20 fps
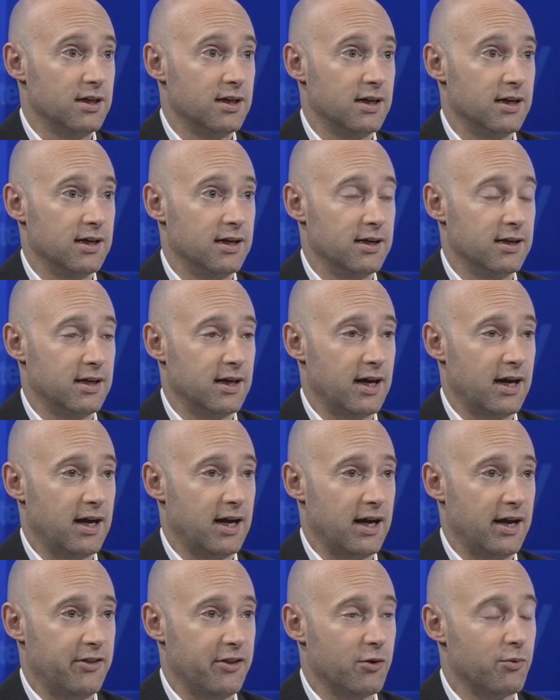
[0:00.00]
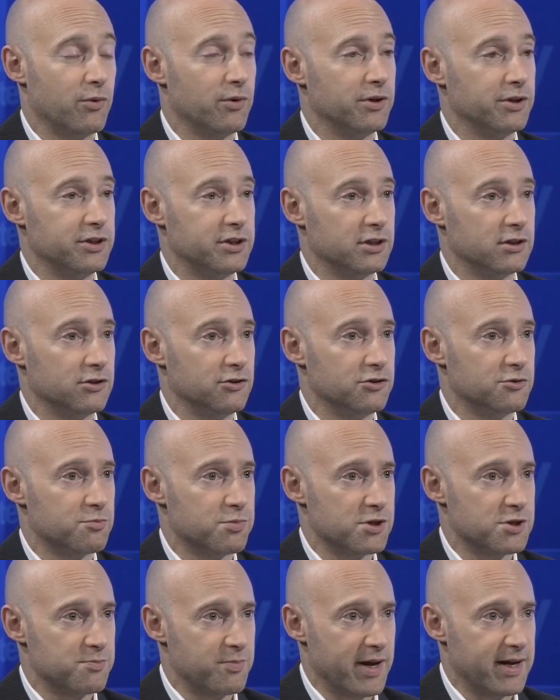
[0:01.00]
I think we really did lose
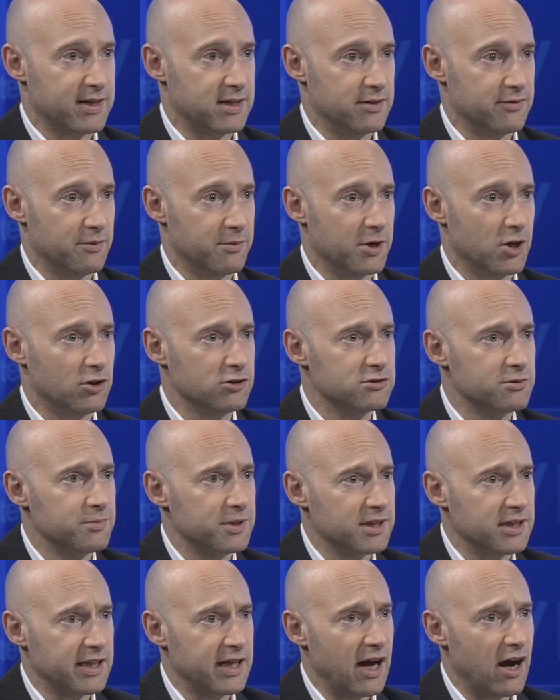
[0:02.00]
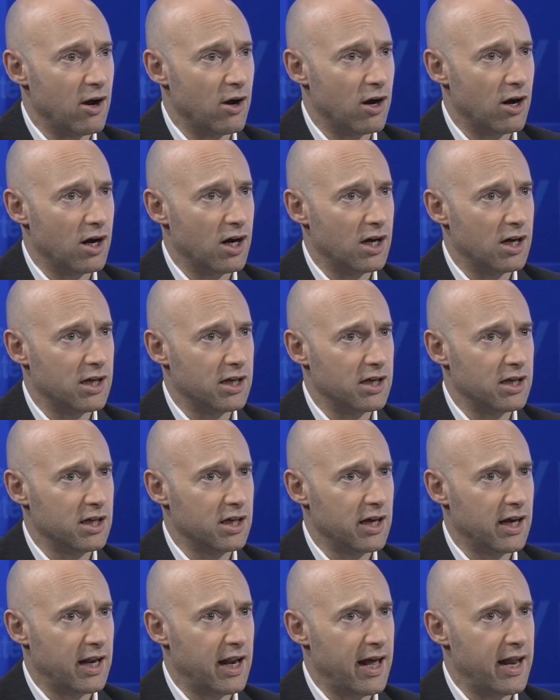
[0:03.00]
perspective. I mean, ultimately, and
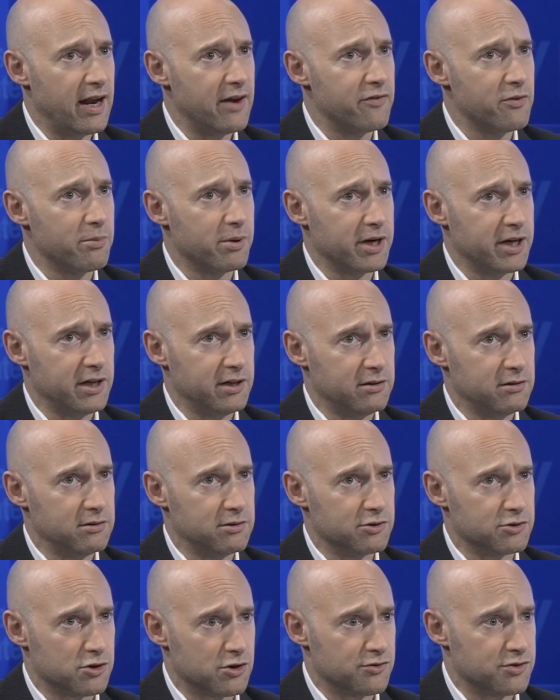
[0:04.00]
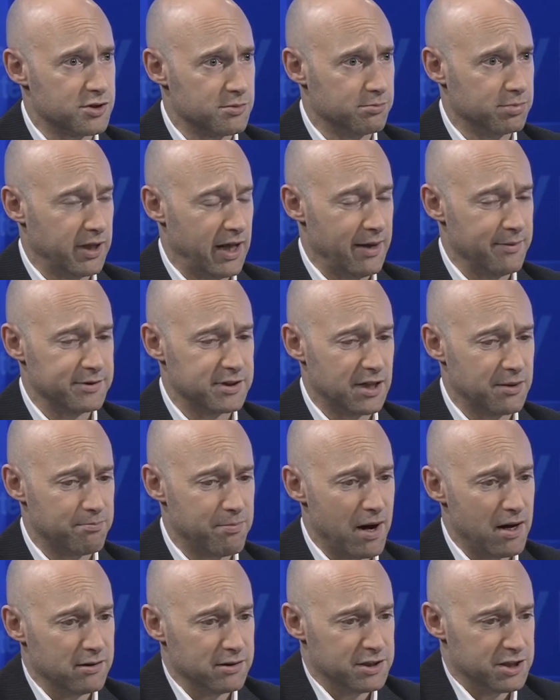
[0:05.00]
everybody deserves some blame. I
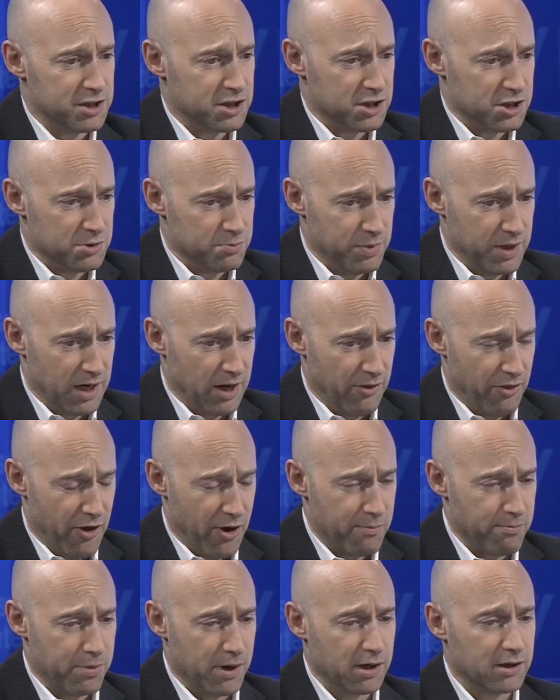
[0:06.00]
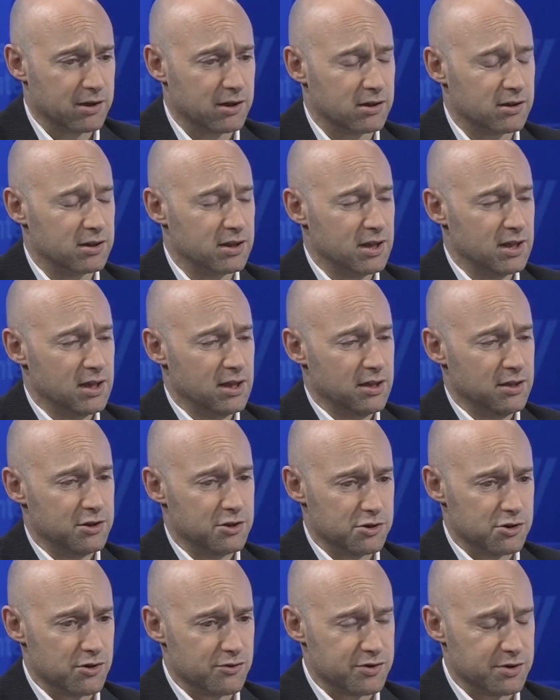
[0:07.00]
think politicians being in their bunker
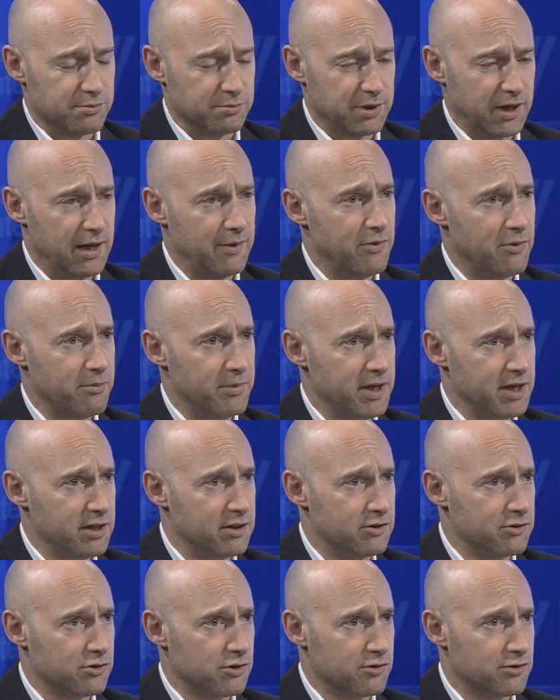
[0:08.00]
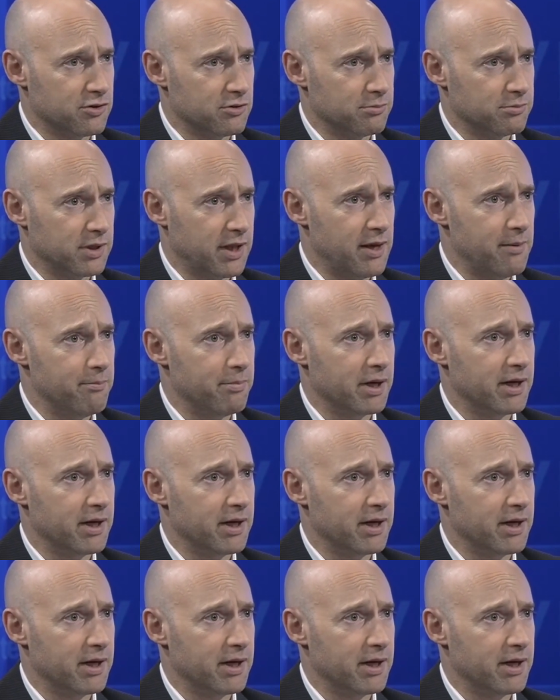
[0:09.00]
deserve some blame. The media deserves some blame.